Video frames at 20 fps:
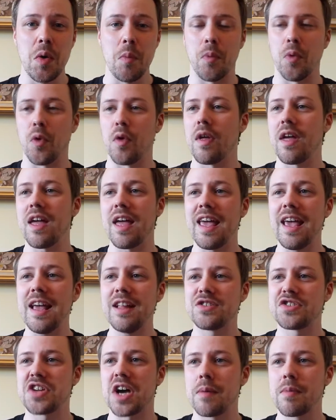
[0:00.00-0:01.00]
But
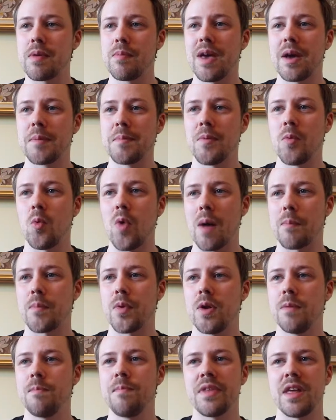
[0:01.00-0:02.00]
each time you pick up a
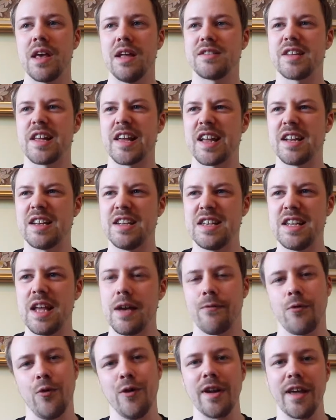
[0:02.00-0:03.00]
weapon, it's like a
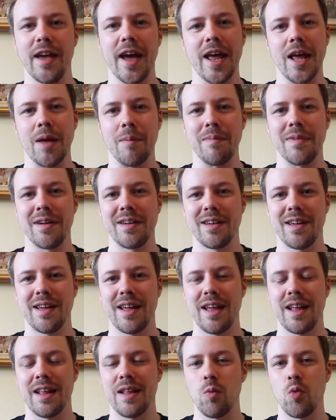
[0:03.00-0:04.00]
different game,
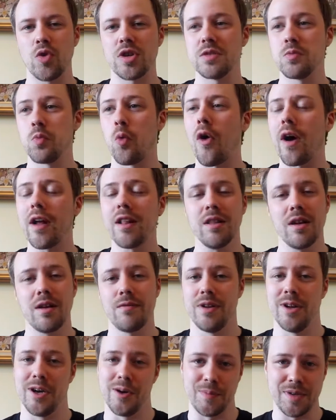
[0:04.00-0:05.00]
which is what I
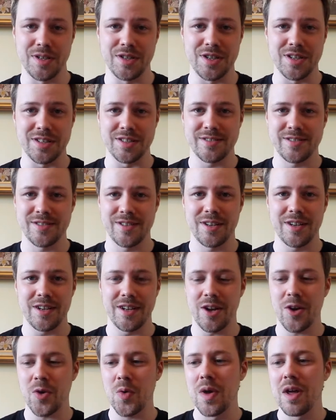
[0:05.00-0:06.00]
love in RPGs.
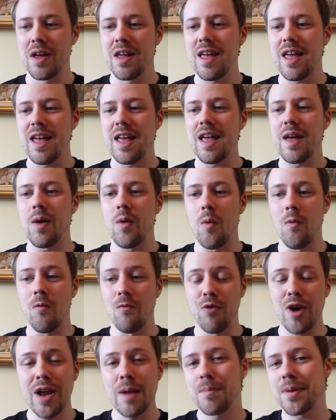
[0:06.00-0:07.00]

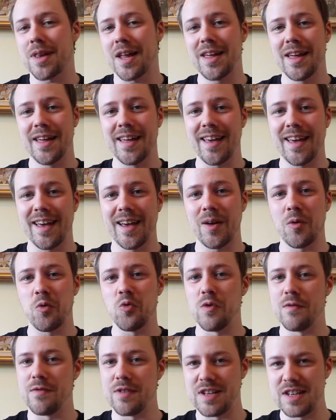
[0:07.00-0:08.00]
Replaying it
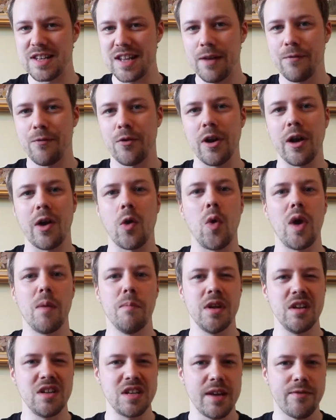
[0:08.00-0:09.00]
with a different
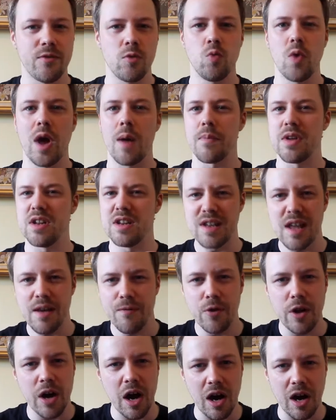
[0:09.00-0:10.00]
equipment, different weapon,
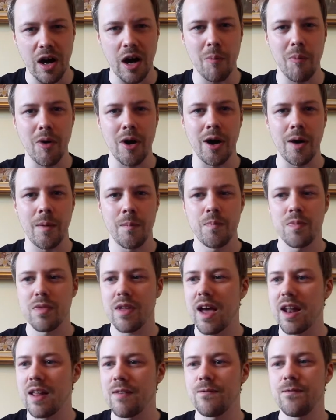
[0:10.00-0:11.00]
different armor,
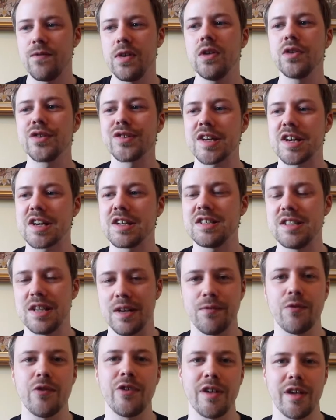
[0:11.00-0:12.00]
and it feels like a
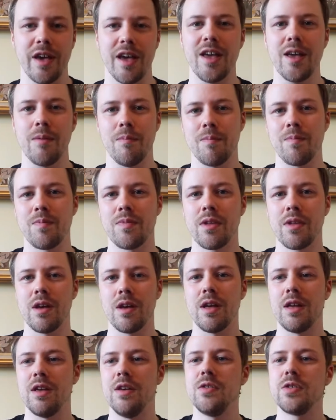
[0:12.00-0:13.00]
different game.
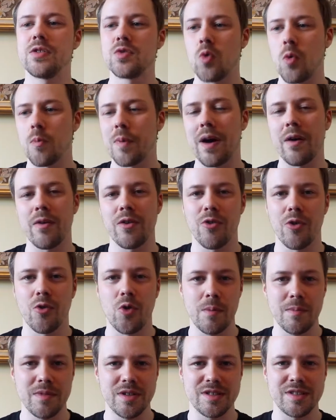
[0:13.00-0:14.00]
You swap out your
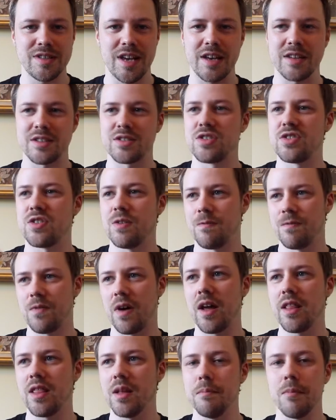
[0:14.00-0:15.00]
equipment sets to
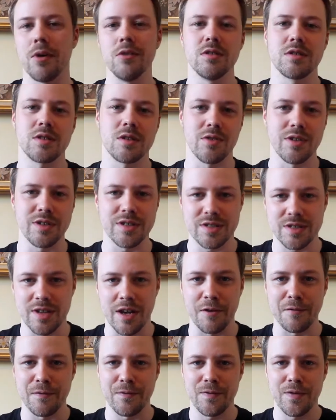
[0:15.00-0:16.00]
fight the monster
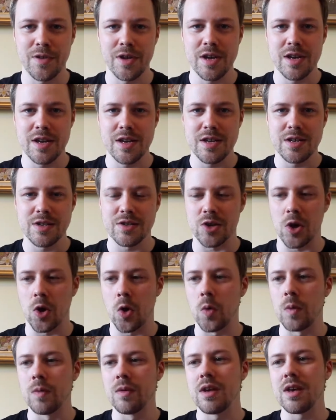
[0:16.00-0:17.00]
itself.
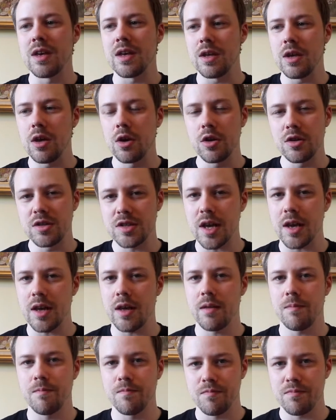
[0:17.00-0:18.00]
So you could
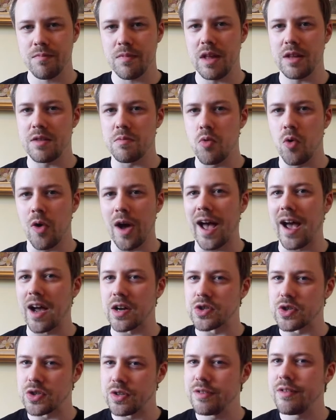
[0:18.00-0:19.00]
say it's more
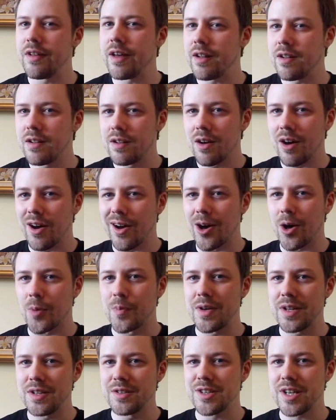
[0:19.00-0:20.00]
action than
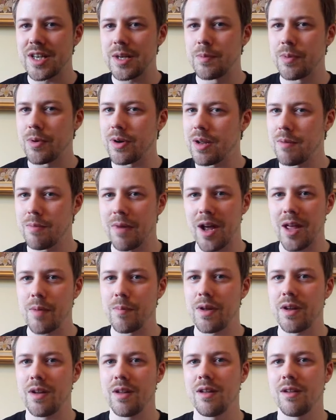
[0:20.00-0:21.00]
RPG, but in my
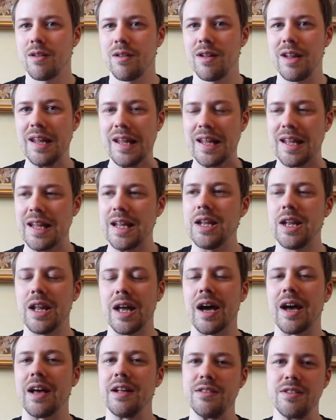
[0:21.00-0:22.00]
opinion,
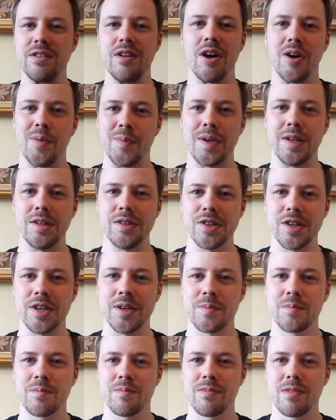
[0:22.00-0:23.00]
nah, it's an RPG.
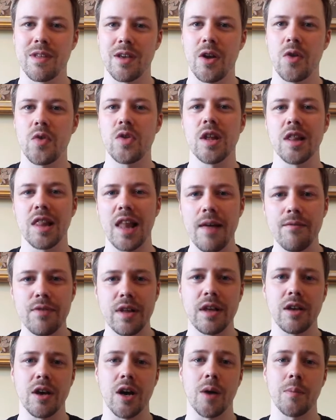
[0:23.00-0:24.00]
You're
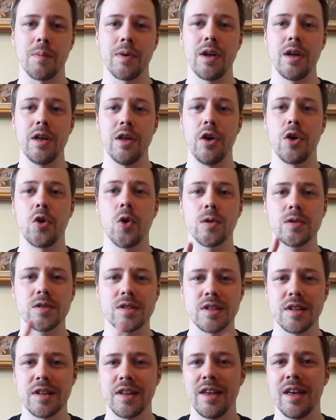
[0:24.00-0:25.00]
leveling up, you're
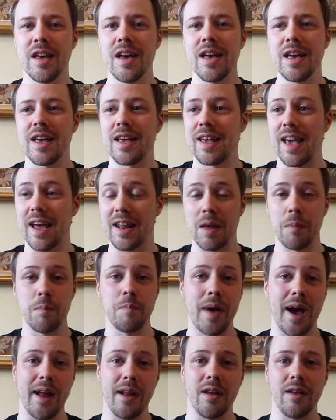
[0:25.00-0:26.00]
constantly getting
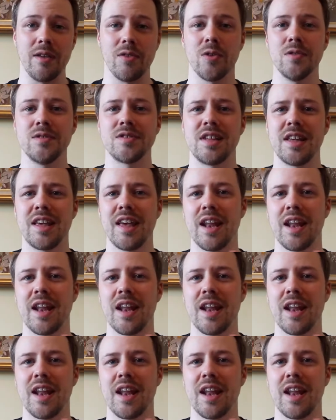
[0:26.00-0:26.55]
better, you're constantly